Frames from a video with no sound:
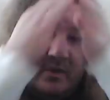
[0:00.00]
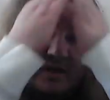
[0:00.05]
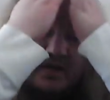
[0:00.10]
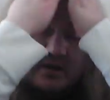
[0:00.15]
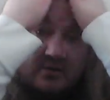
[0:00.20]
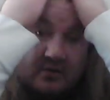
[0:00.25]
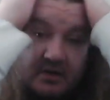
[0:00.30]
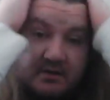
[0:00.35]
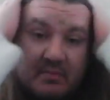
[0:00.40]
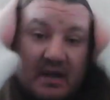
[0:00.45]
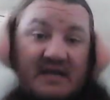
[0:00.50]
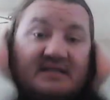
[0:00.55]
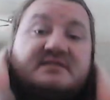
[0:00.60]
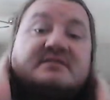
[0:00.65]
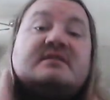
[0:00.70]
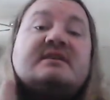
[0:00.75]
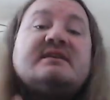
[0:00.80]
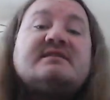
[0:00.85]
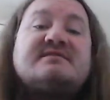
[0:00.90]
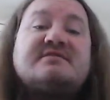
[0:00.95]
we can already
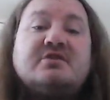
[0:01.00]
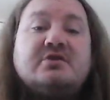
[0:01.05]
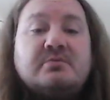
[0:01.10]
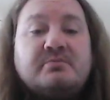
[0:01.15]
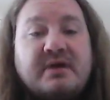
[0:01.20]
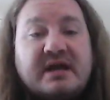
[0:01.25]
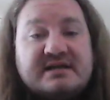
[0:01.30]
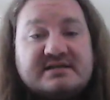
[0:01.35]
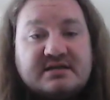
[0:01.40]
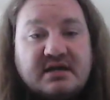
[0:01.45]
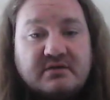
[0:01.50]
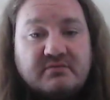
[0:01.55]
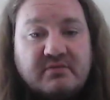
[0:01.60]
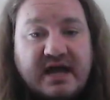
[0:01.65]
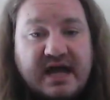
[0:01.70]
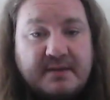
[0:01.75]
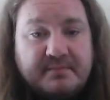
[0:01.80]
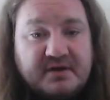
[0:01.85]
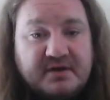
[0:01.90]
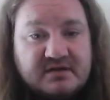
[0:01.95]
basically assume, based on
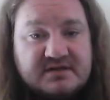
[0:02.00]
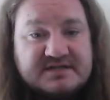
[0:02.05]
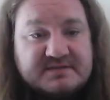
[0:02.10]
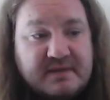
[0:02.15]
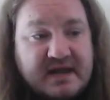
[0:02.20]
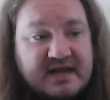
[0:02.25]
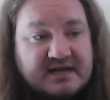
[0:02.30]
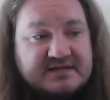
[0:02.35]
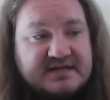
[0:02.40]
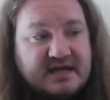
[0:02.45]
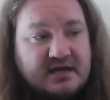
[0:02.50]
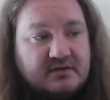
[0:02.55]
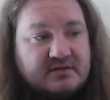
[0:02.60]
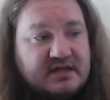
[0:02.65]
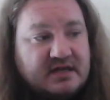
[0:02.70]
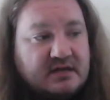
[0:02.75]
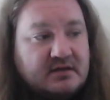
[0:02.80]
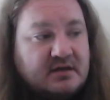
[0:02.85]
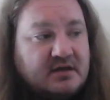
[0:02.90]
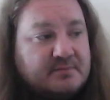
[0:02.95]
what happened on
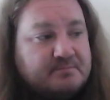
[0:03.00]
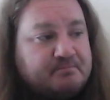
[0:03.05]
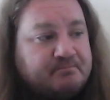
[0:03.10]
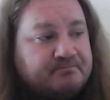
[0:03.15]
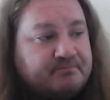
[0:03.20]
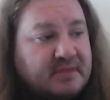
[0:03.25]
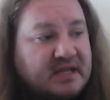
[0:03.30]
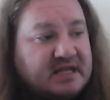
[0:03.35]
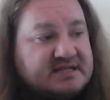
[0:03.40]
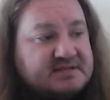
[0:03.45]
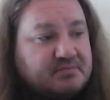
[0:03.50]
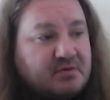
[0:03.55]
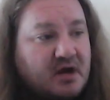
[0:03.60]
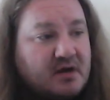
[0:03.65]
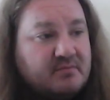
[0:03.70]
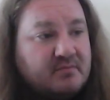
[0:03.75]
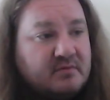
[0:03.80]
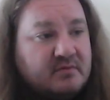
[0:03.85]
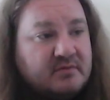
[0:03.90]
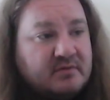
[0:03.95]
SmackDown, that it's
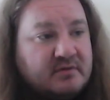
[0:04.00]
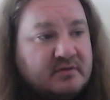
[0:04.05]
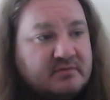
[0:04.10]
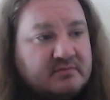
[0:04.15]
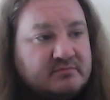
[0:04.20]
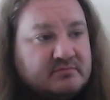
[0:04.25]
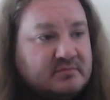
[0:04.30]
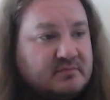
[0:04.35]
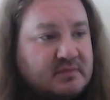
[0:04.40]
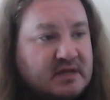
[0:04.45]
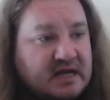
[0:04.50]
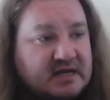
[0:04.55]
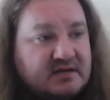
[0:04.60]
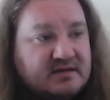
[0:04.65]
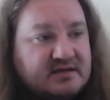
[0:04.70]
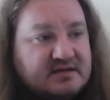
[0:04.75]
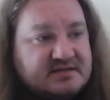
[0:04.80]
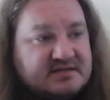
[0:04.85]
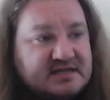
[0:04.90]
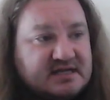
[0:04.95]

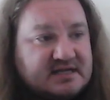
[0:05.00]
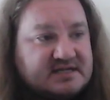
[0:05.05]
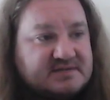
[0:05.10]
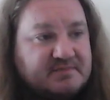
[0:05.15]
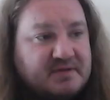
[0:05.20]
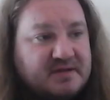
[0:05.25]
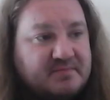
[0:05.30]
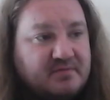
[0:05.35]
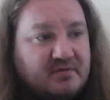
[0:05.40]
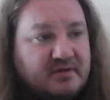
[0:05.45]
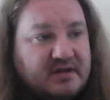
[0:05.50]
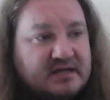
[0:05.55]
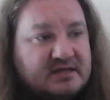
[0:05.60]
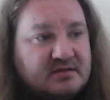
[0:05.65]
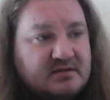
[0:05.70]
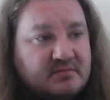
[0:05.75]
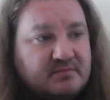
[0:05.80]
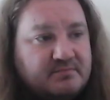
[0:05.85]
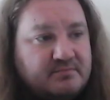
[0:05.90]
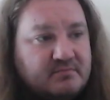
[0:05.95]
out of the 6 people
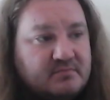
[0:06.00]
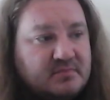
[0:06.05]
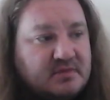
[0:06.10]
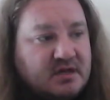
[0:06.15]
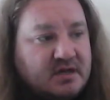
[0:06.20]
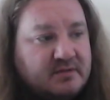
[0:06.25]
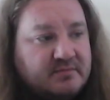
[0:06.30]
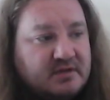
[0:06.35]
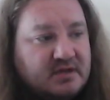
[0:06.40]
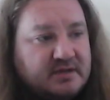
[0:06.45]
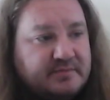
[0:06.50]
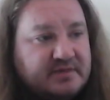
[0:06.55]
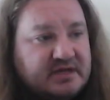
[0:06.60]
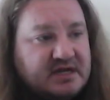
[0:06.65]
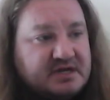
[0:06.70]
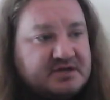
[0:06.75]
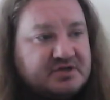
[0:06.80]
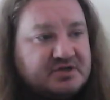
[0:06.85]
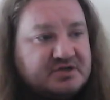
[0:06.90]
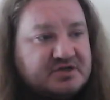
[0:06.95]
in the
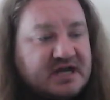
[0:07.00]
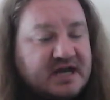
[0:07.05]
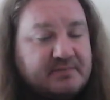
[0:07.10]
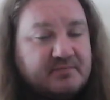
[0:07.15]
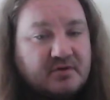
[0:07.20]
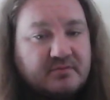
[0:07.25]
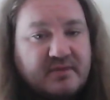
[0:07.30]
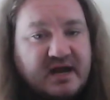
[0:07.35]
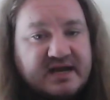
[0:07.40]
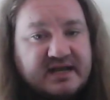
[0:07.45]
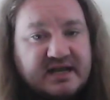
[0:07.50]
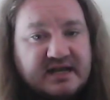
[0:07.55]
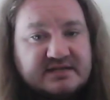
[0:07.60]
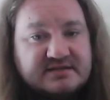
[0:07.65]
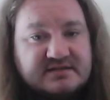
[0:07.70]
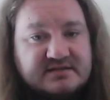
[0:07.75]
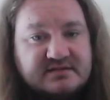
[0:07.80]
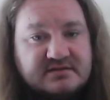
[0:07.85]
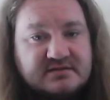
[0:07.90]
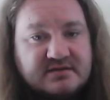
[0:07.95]
Elimination Chamber, my
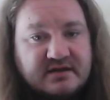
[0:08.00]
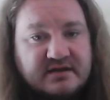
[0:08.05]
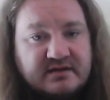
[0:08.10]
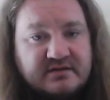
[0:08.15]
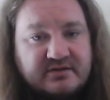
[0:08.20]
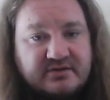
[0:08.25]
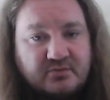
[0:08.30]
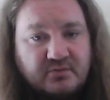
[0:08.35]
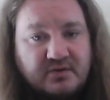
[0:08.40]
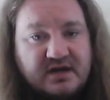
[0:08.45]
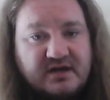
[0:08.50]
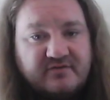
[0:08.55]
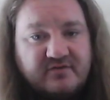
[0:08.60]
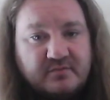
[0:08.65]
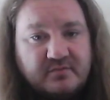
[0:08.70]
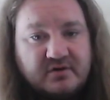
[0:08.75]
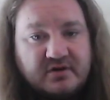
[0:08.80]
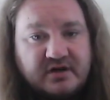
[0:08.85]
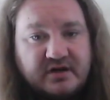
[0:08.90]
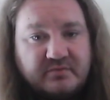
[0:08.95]
guess is 3
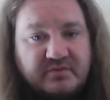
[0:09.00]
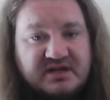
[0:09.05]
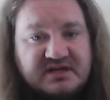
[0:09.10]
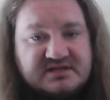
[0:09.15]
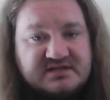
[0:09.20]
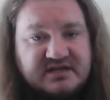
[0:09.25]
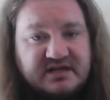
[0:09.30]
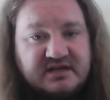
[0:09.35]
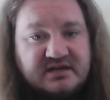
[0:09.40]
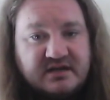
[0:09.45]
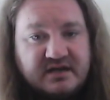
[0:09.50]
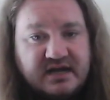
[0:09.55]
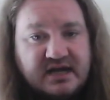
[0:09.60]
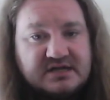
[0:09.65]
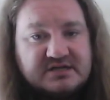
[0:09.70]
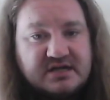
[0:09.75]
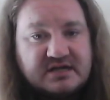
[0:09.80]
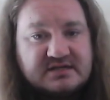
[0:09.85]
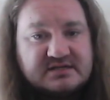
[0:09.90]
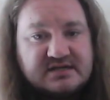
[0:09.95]
of them are going to be Cena,
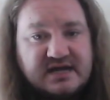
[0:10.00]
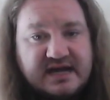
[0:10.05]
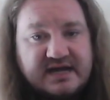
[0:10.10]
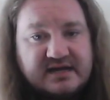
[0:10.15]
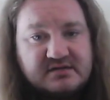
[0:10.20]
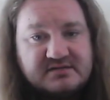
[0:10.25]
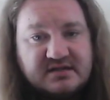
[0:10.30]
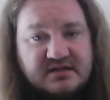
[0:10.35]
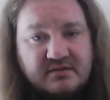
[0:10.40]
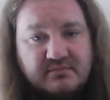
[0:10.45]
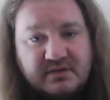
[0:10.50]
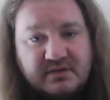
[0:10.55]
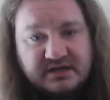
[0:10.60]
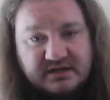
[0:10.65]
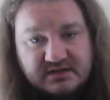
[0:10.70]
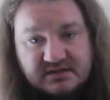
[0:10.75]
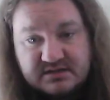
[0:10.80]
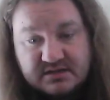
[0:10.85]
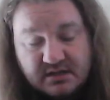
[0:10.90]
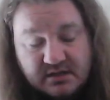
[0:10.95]
AJ Styles,
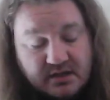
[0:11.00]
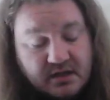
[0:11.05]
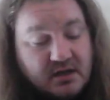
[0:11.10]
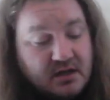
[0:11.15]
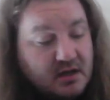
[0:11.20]
Miz.